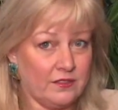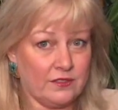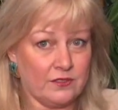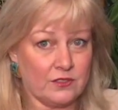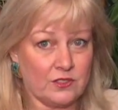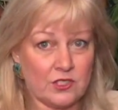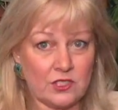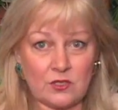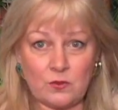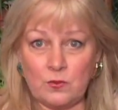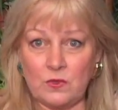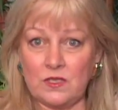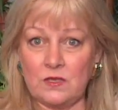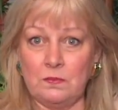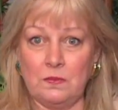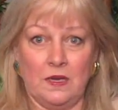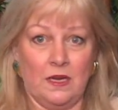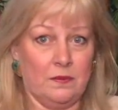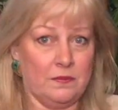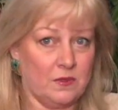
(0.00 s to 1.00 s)
or just wants
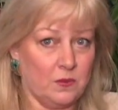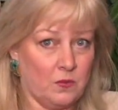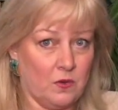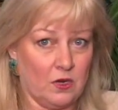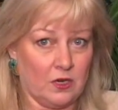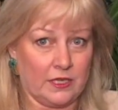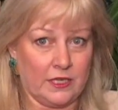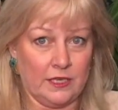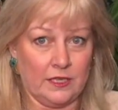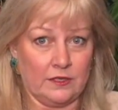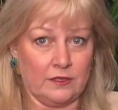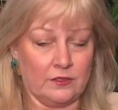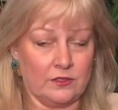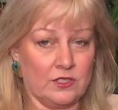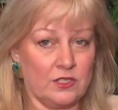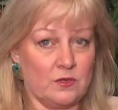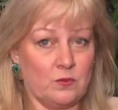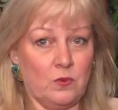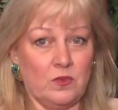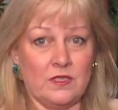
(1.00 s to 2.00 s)
mom to walk in, or
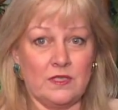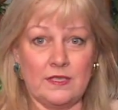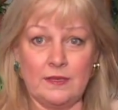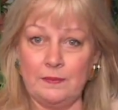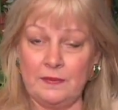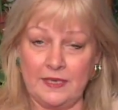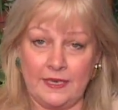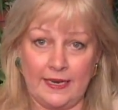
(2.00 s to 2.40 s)
just wants something